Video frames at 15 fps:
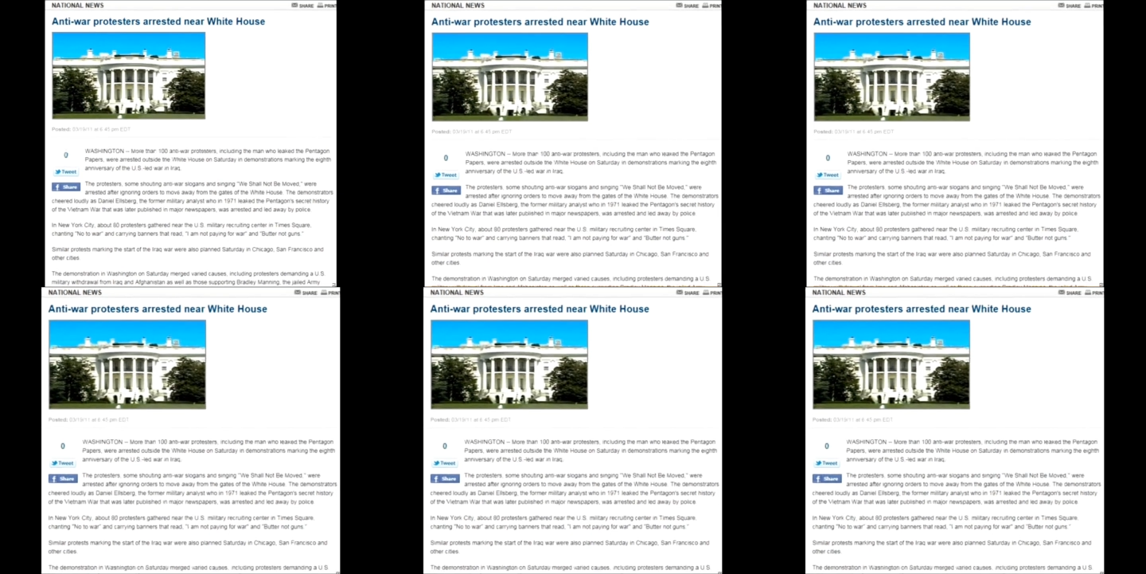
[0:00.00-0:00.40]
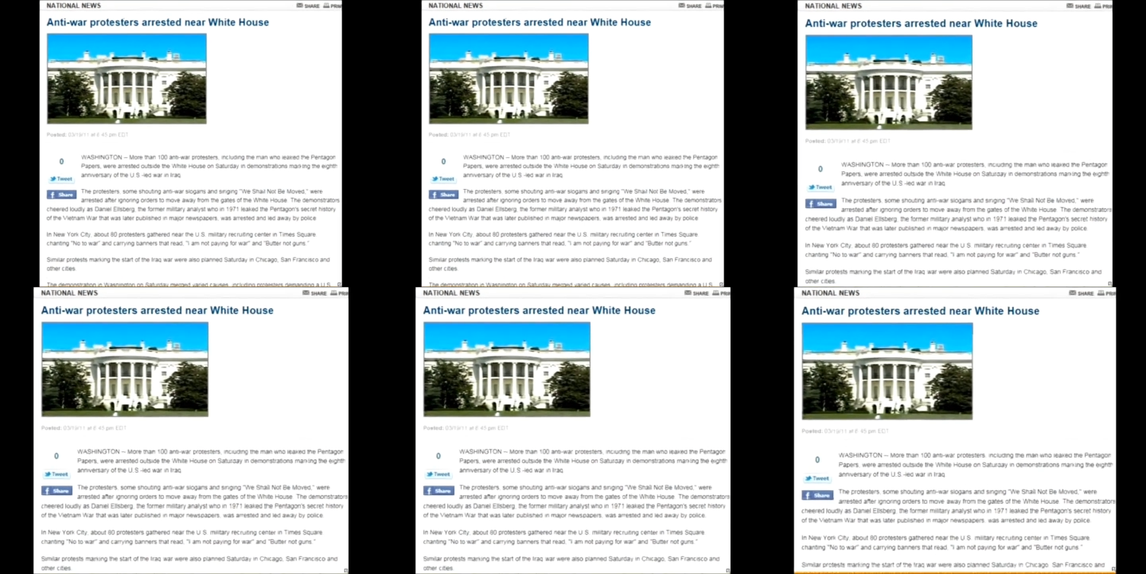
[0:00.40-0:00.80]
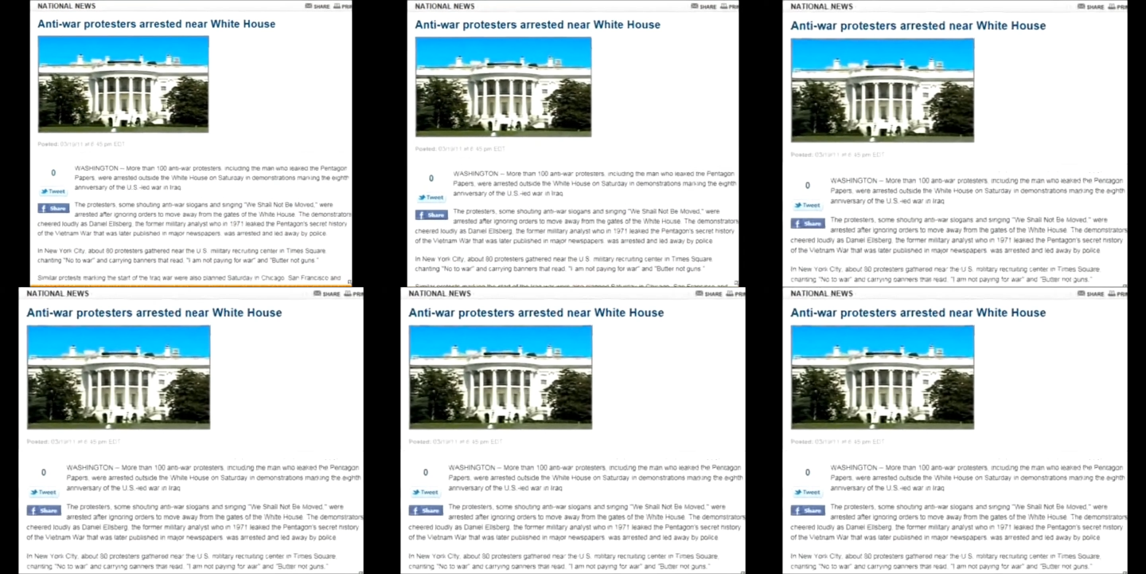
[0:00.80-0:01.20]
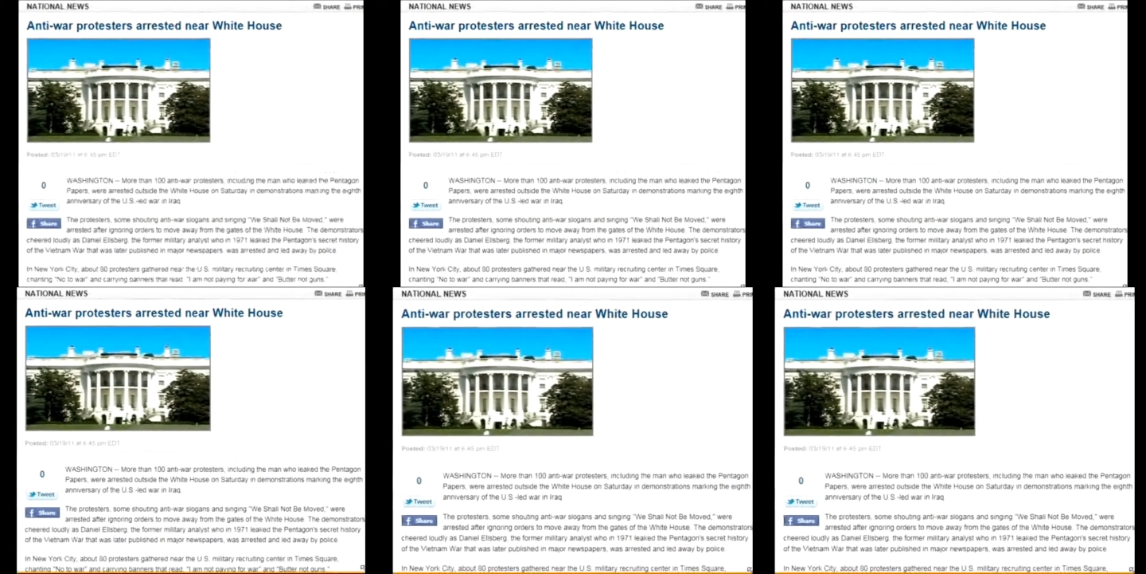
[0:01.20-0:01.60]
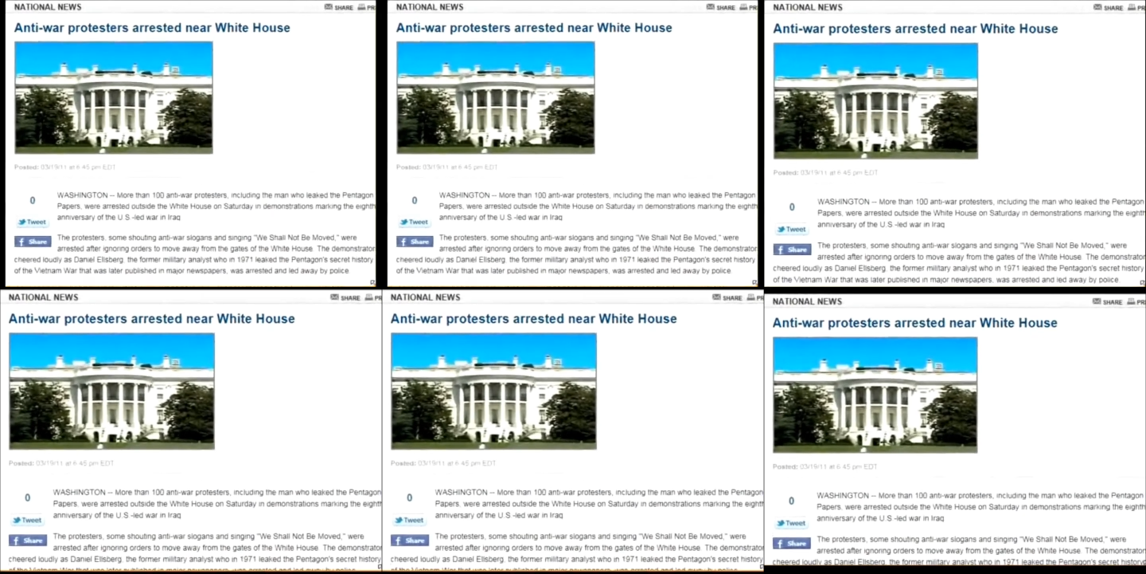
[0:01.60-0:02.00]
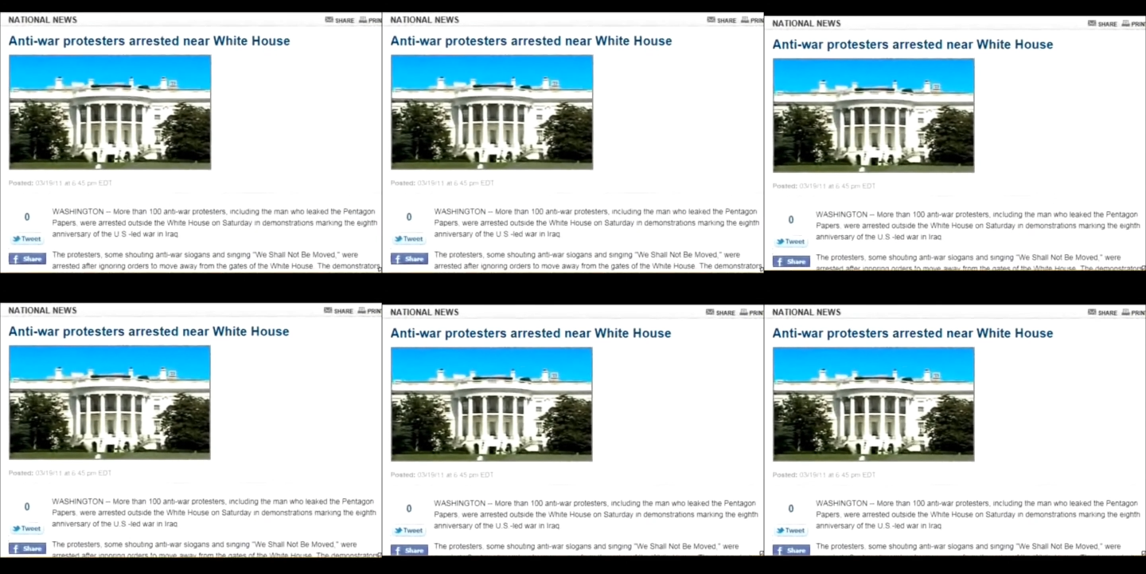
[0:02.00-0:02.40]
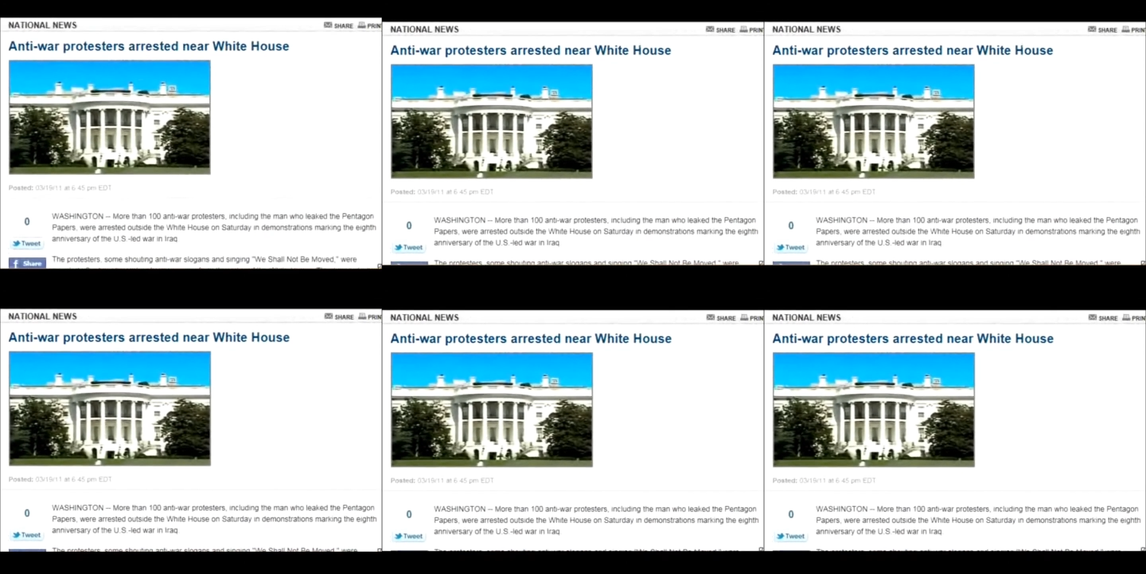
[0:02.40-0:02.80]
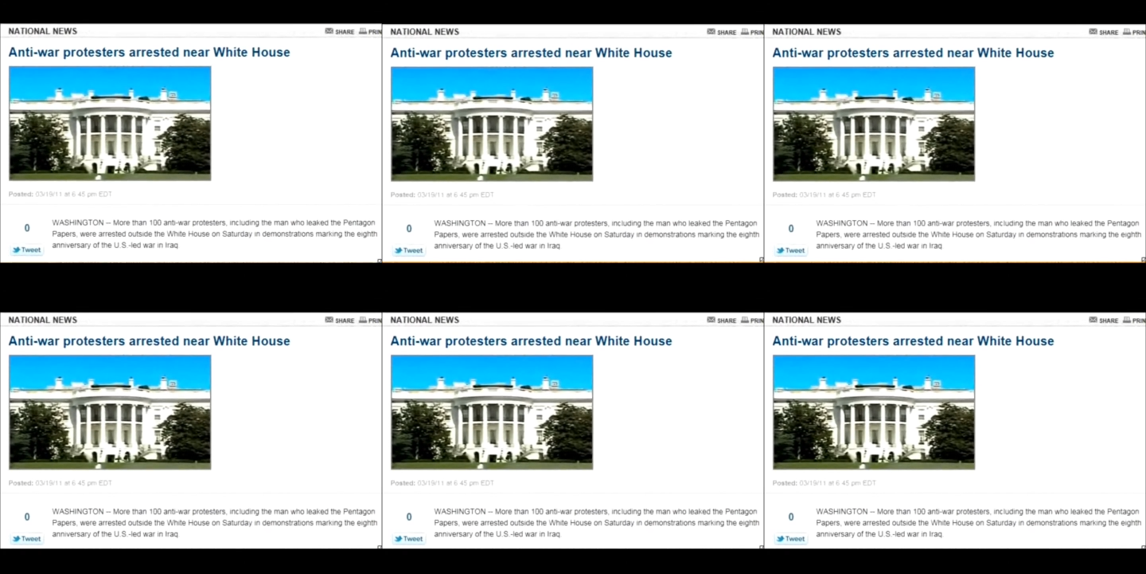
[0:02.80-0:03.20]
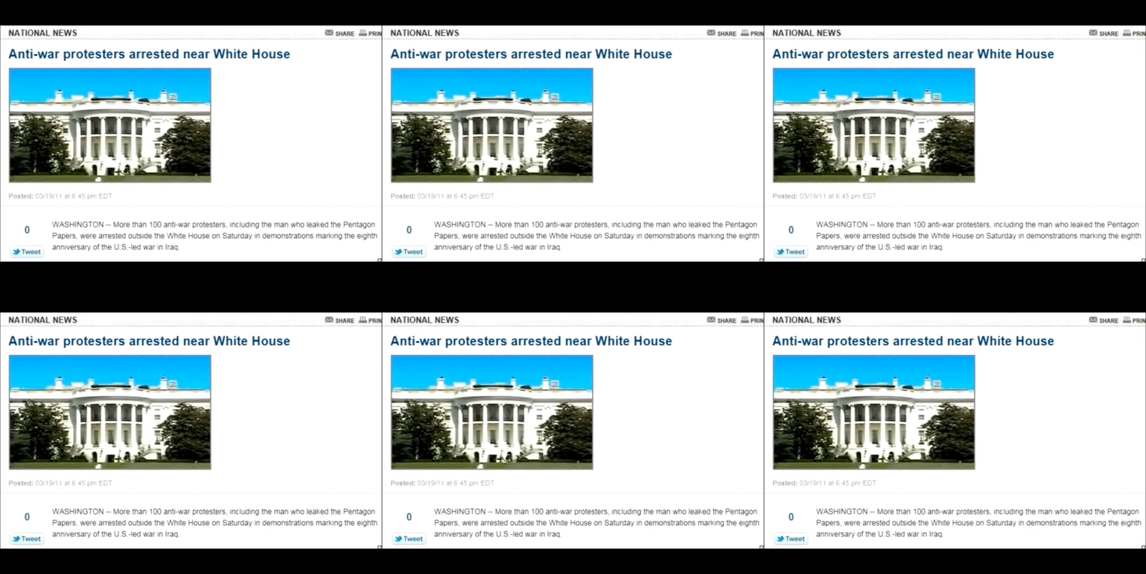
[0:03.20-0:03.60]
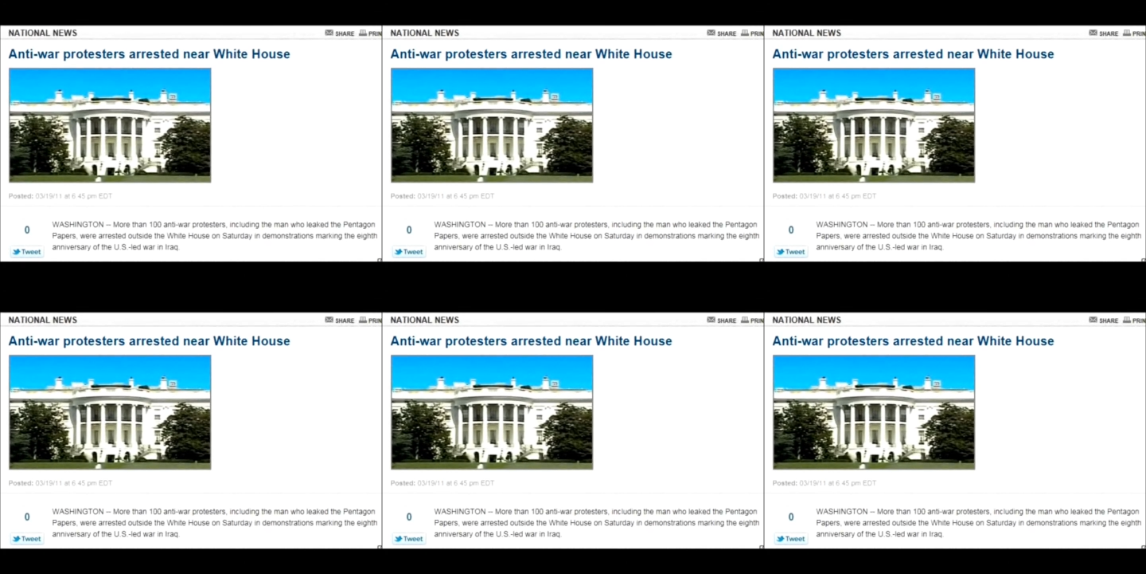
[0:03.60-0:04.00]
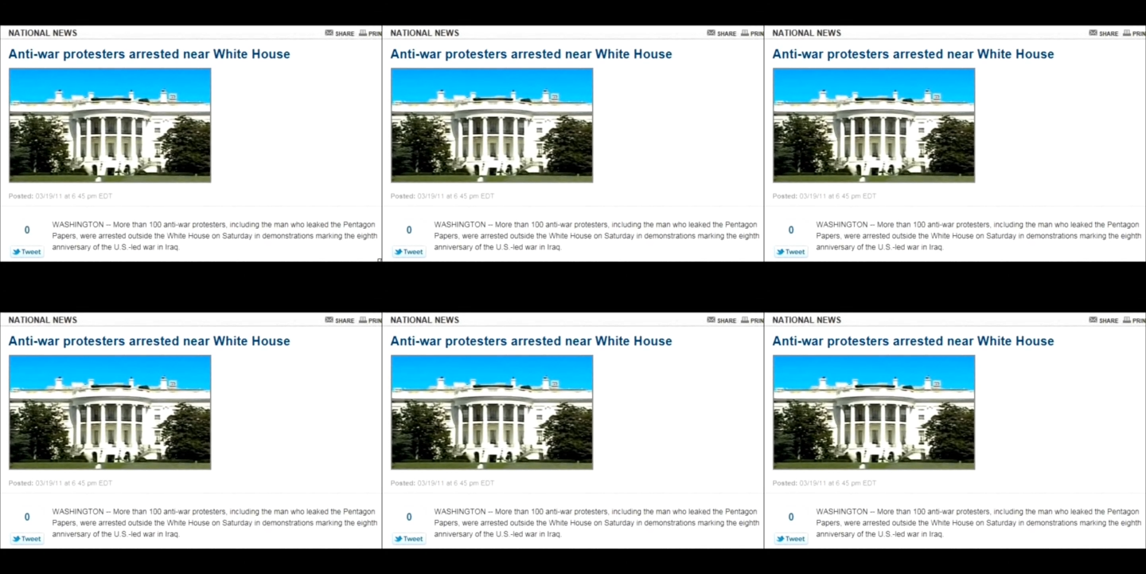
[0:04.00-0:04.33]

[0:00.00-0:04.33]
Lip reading: No face is visible, so there are no lips to read.